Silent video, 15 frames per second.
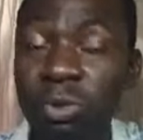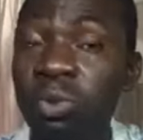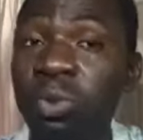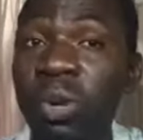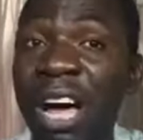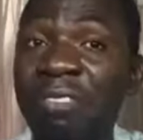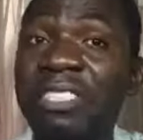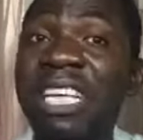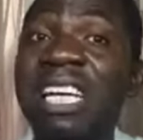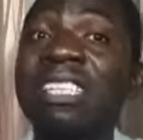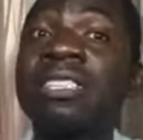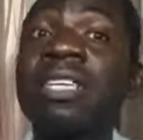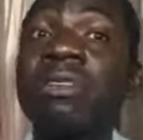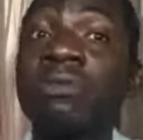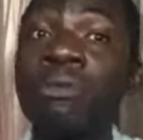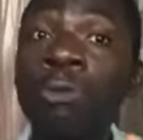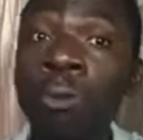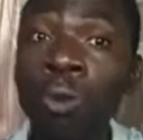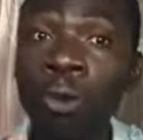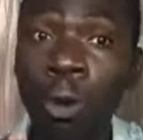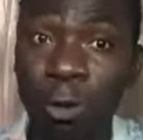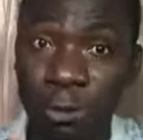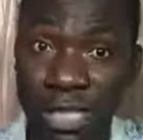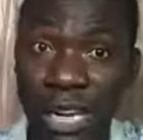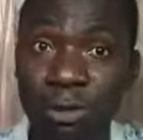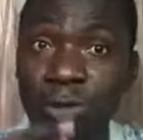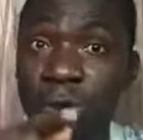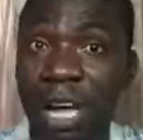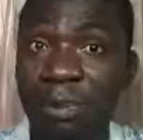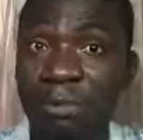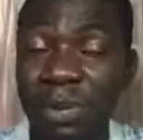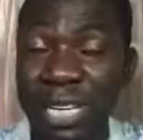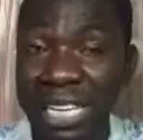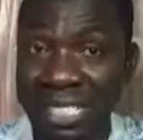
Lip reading: We will have said full of sound will have been